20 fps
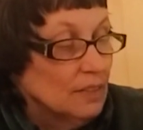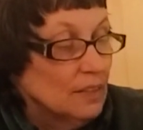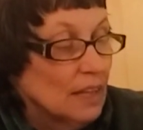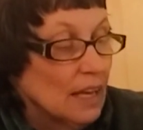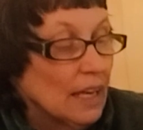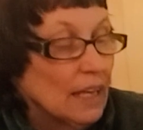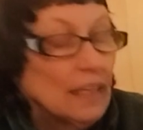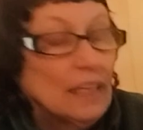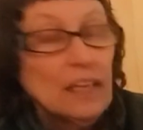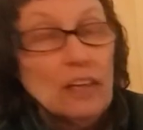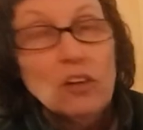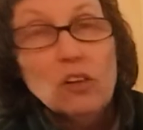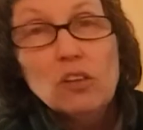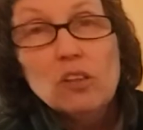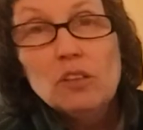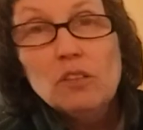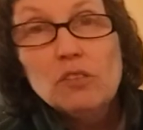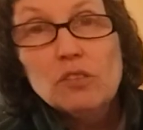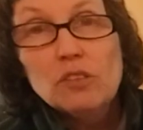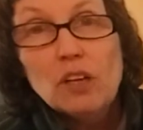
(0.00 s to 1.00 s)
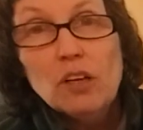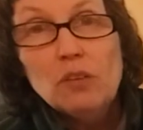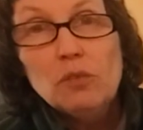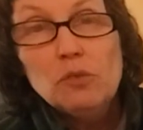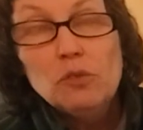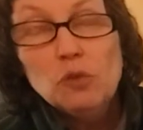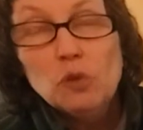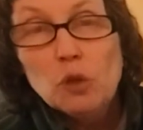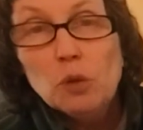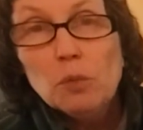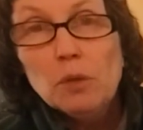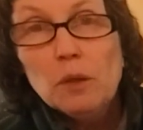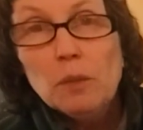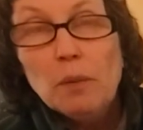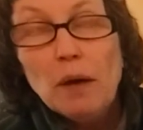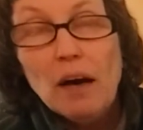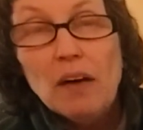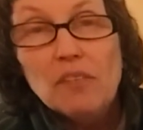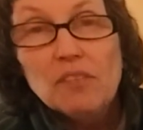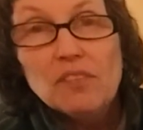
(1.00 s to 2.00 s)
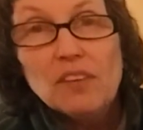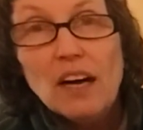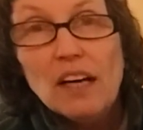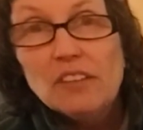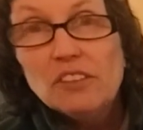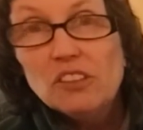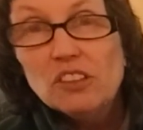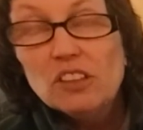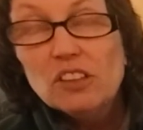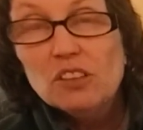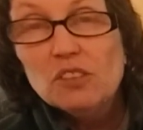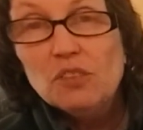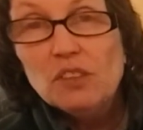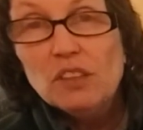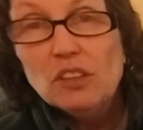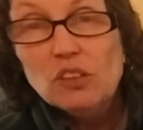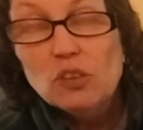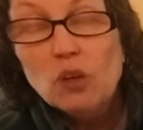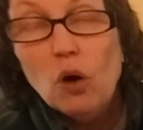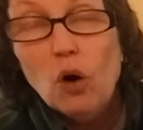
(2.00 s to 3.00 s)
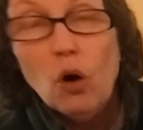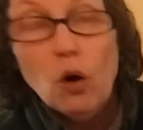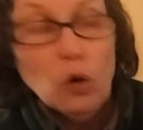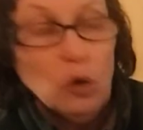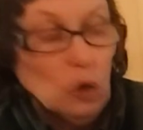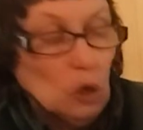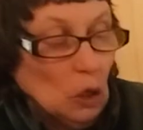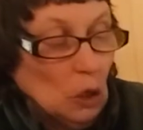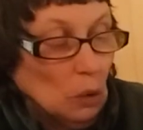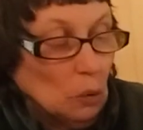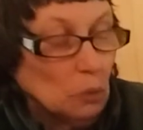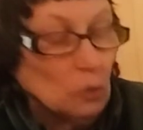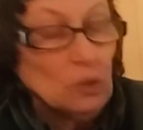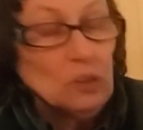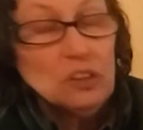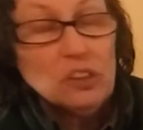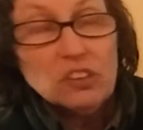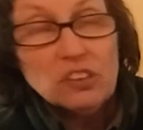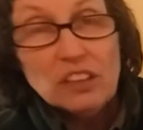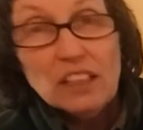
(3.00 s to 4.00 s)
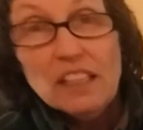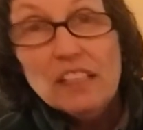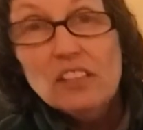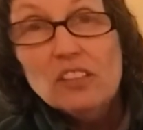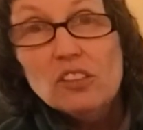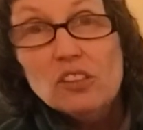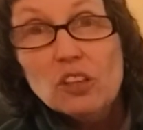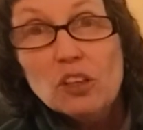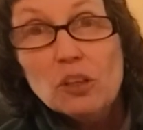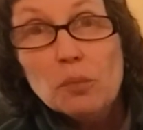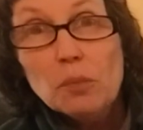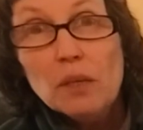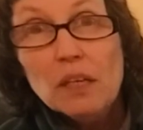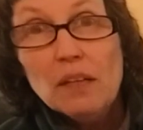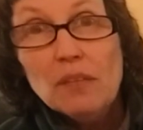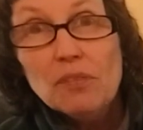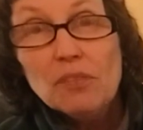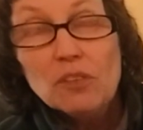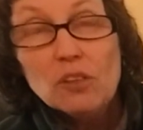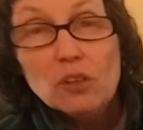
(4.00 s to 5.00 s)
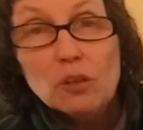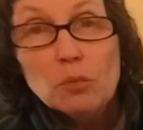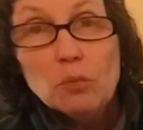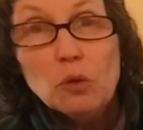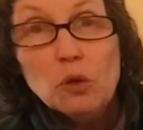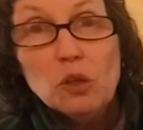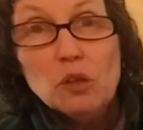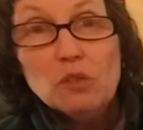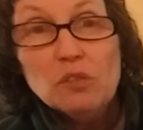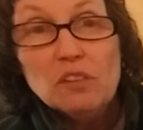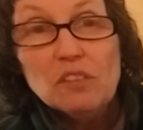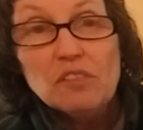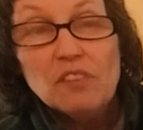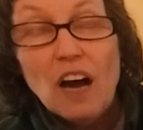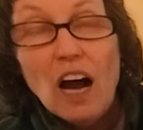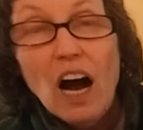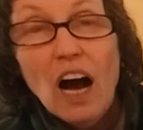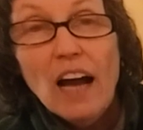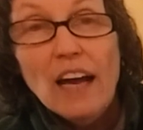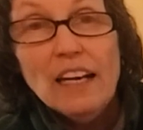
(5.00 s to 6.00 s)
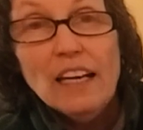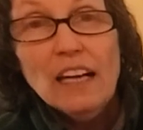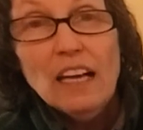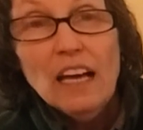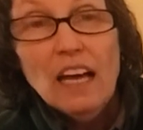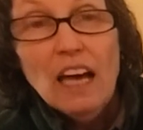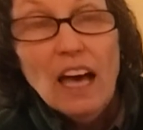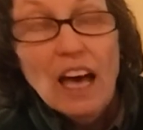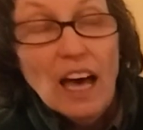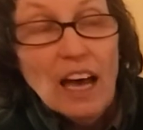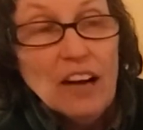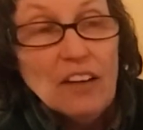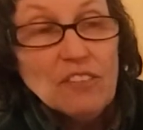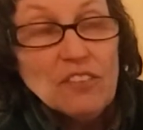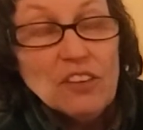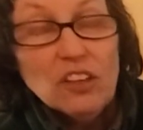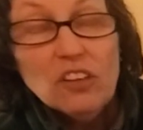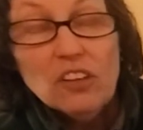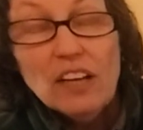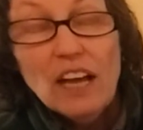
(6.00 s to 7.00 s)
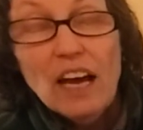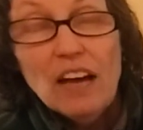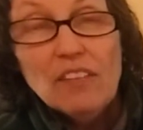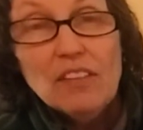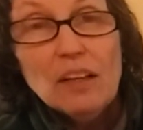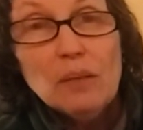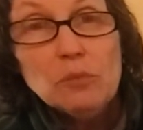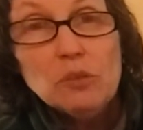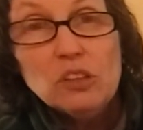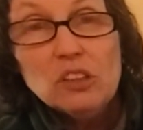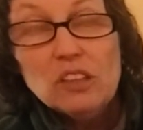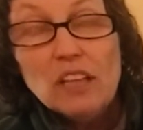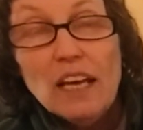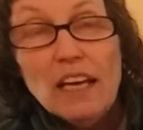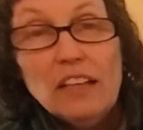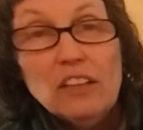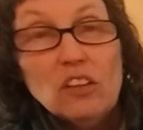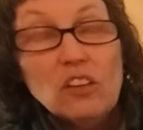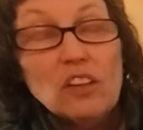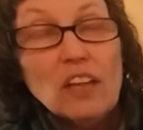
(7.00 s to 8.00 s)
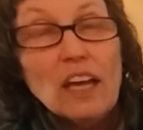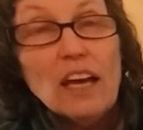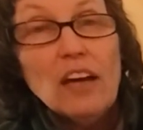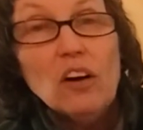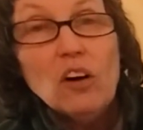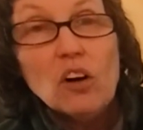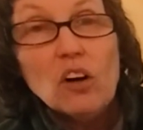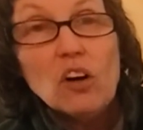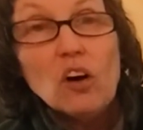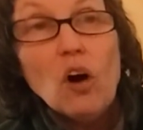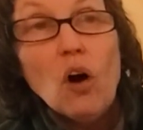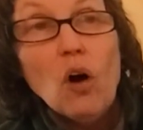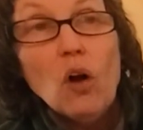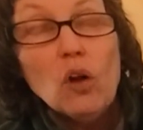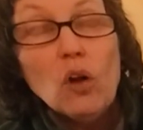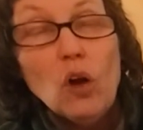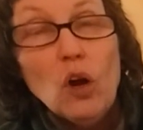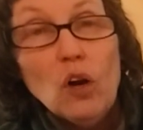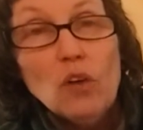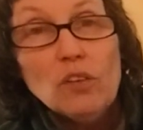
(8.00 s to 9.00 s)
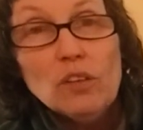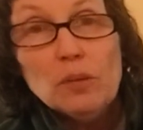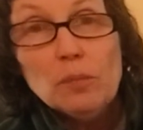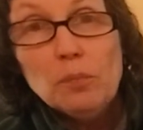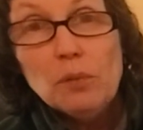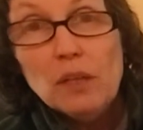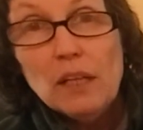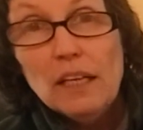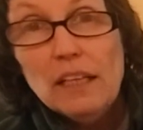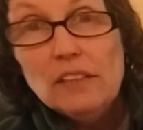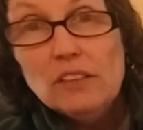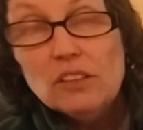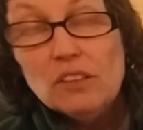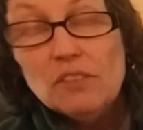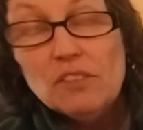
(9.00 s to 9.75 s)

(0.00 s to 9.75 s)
They can only grow normally about 5-6 feet tall, whereas your indeterminate, they're more of a vine, and if you don't have them staked, they are all over the place.